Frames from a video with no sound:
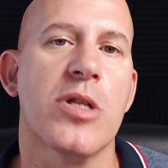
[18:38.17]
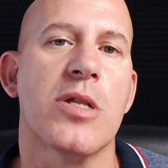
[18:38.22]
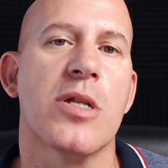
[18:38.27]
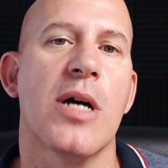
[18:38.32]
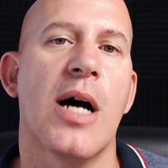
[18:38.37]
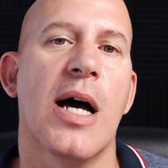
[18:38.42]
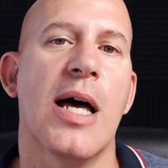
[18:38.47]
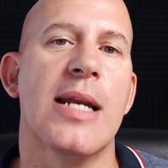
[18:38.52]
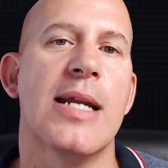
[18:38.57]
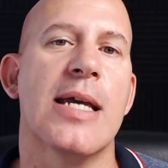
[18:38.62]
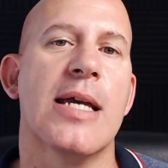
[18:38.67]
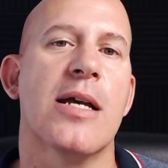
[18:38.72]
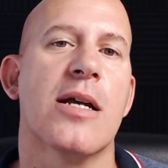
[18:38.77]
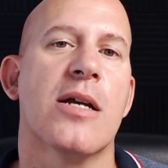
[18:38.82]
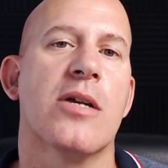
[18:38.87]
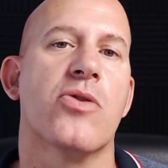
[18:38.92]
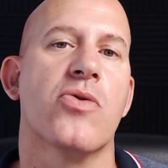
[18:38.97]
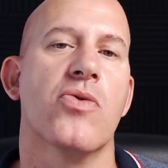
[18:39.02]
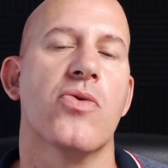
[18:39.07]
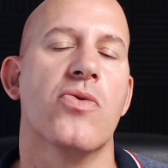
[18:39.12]
a
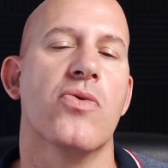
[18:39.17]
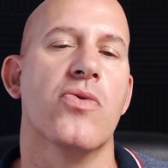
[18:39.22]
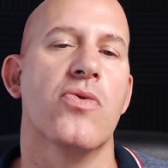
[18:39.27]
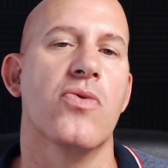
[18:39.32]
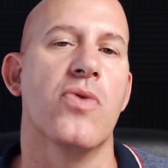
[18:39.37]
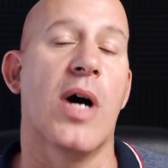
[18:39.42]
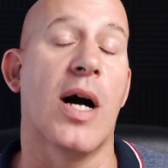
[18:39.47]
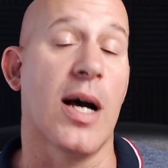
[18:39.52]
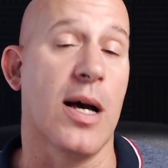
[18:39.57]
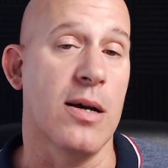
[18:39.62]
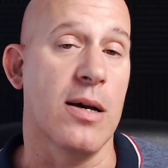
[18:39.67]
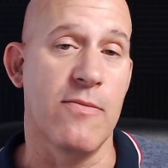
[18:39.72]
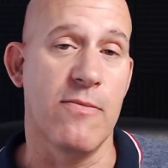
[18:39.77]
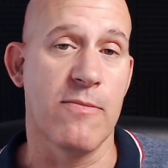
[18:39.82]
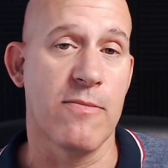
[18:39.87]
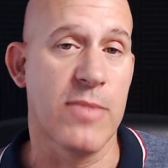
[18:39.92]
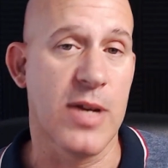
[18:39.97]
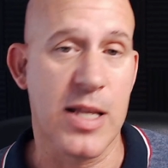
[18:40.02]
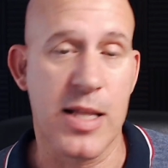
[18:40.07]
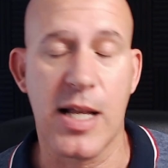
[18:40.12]
link to a
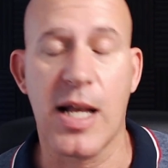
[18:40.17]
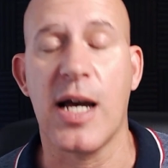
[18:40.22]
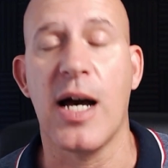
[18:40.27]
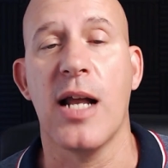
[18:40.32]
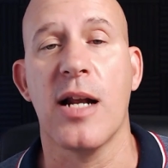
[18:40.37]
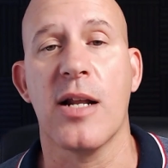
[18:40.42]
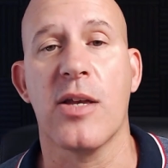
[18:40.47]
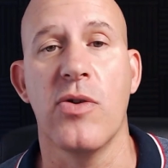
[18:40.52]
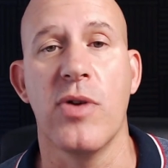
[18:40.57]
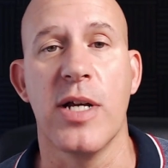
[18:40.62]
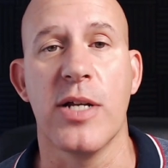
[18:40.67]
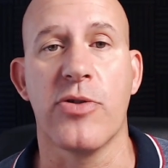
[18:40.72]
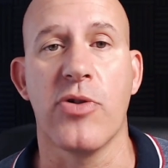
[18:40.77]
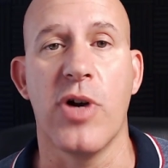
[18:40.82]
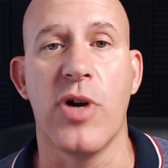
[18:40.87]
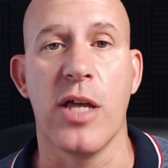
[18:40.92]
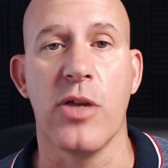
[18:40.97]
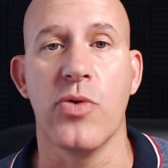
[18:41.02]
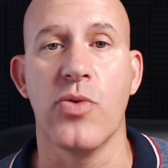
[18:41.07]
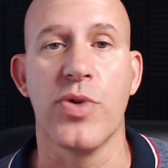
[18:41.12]
calculator
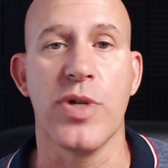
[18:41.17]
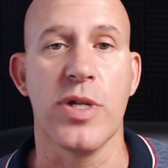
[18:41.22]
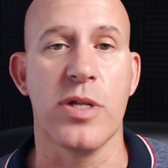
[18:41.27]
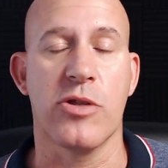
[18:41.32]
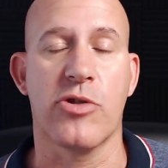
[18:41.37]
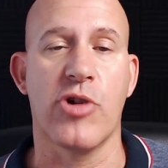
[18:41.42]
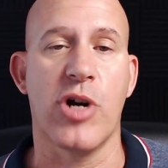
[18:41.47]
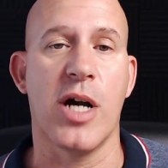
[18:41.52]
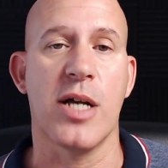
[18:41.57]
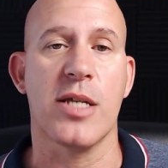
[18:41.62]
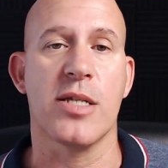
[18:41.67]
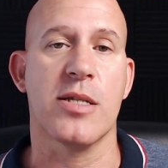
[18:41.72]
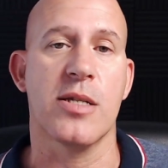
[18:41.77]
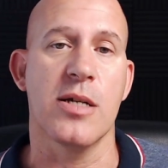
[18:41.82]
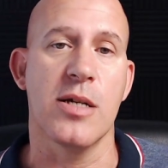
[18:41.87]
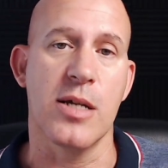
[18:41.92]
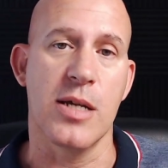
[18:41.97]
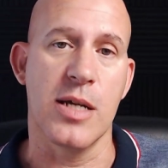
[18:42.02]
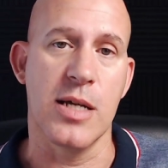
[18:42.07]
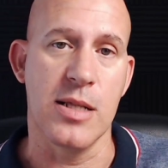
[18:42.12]
I use and trust
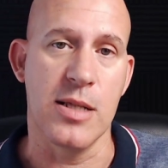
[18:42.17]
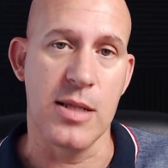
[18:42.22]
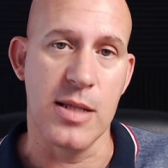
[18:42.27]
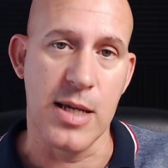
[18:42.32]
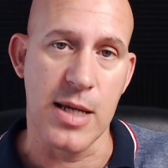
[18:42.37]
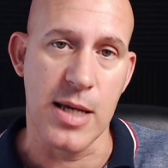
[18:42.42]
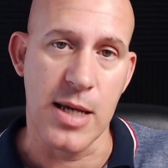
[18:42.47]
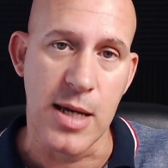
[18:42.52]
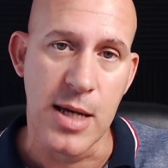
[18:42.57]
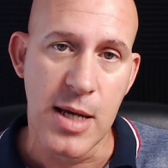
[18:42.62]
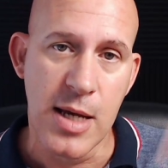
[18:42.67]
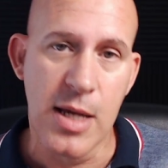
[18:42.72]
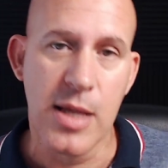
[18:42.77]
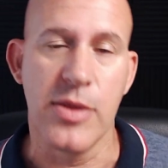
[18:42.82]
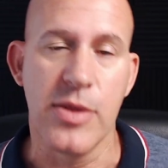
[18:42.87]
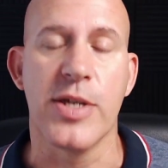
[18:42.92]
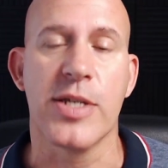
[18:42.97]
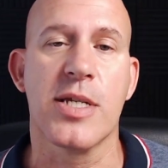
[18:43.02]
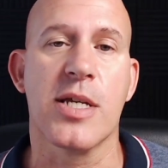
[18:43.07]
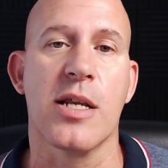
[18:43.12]
in the
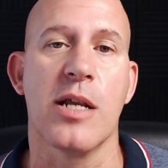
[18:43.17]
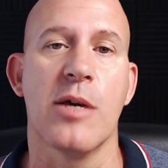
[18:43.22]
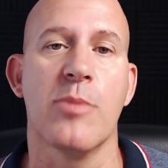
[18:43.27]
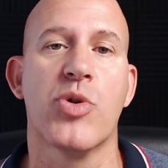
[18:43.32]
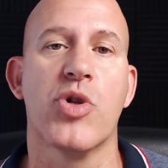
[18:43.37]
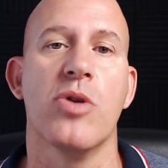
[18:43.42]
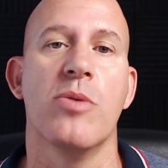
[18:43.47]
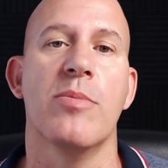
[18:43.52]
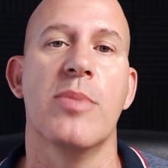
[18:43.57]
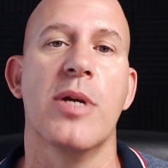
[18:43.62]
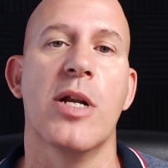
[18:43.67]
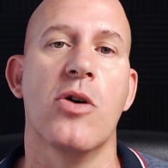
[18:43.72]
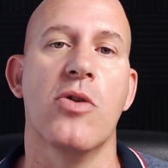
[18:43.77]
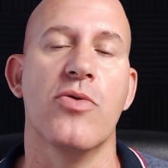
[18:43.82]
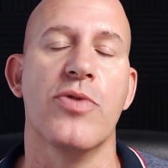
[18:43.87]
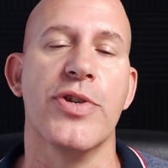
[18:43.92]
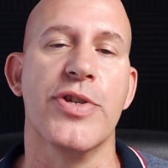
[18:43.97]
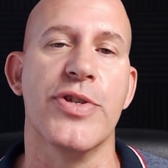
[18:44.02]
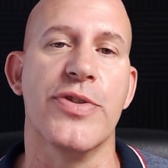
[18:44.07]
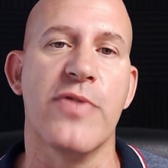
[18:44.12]
description below
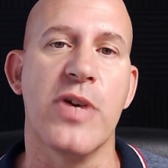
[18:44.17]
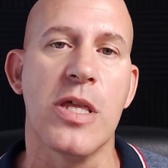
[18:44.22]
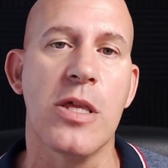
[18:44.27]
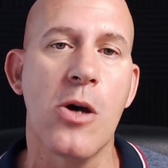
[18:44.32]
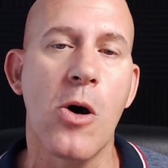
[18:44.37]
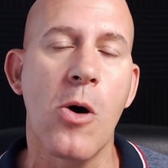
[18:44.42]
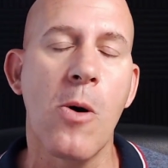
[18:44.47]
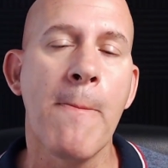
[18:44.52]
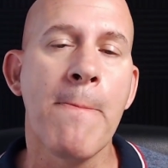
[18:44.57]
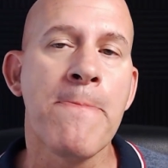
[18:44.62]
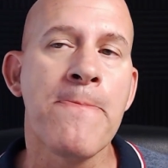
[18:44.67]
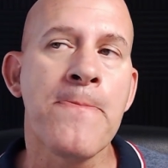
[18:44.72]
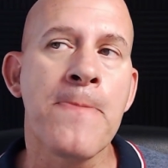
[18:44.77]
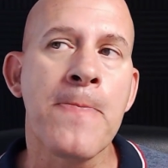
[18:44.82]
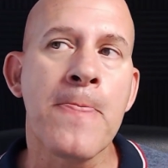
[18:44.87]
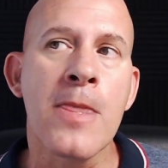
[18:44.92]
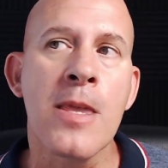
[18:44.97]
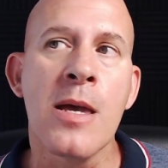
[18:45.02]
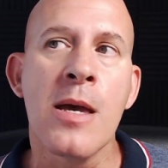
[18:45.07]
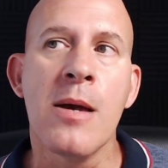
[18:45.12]
this video.
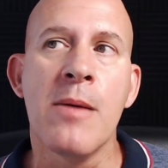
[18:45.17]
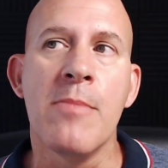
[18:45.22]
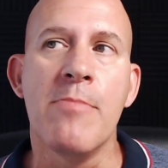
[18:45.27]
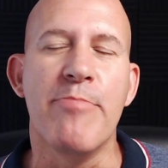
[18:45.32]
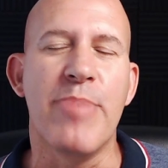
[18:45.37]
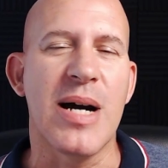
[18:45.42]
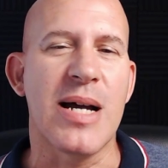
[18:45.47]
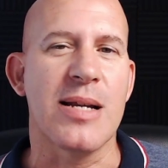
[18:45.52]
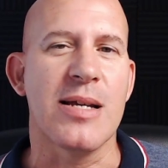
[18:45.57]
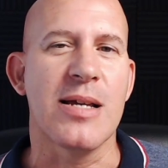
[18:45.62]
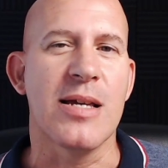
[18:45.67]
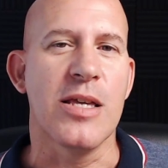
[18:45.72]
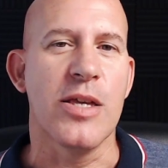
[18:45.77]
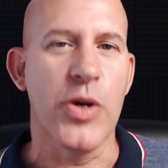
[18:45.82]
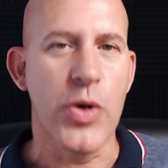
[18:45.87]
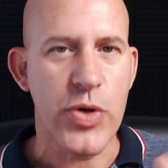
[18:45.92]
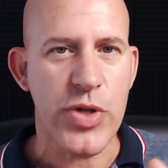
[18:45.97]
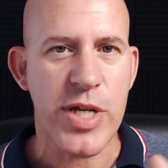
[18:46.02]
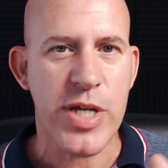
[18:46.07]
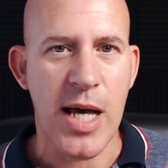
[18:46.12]
But
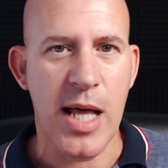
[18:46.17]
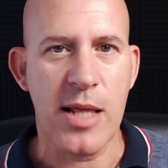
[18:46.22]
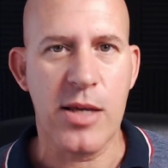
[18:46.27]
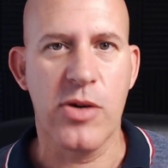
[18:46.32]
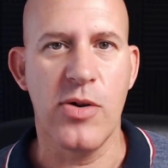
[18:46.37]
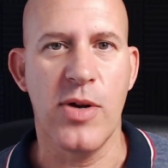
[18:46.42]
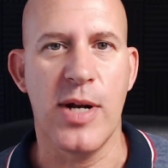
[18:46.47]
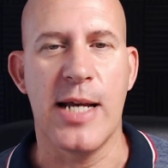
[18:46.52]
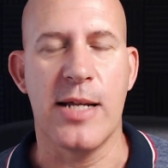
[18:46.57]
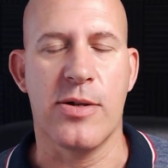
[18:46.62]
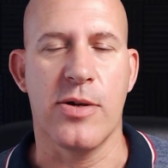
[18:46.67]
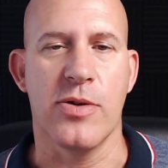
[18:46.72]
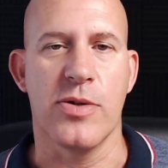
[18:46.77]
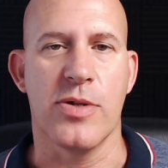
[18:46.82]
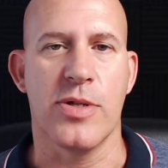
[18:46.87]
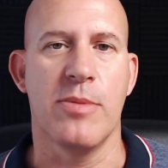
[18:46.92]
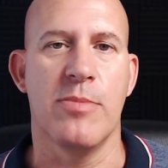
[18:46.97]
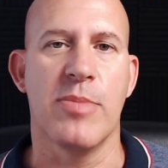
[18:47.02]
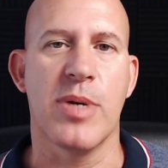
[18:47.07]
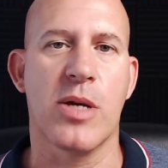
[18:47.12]
use
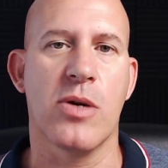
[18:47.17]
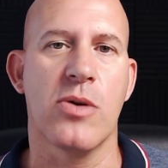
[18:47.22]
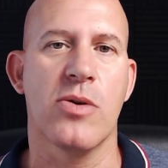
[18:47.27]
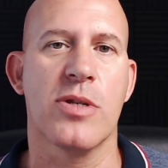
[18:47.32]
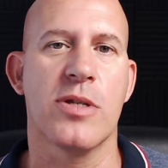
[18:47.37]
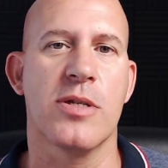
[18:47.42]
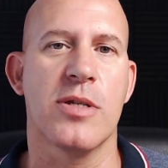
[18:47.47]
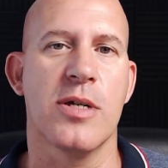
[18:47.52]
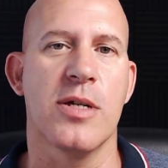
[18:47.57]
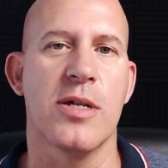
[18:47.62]
calculators, because